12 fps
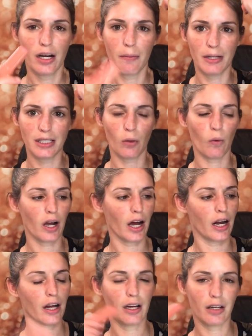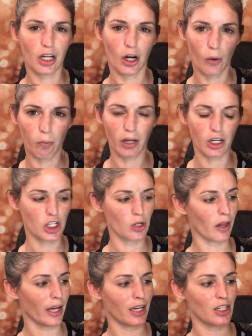depends on what kind of you know blush
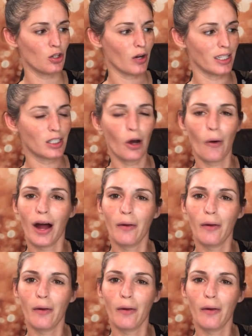you like as you guys know